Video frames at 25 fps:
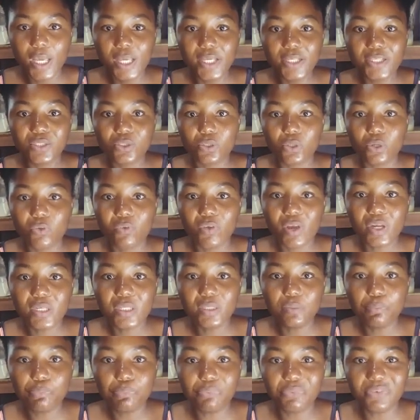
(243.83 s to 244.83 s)
is
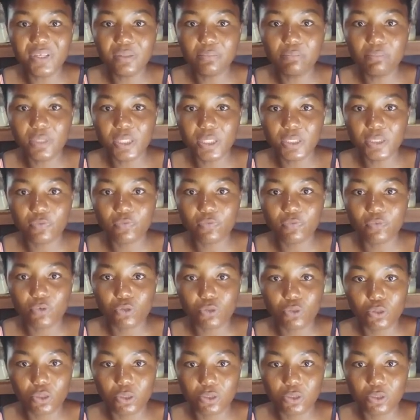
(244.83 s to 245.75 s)
already pre-made for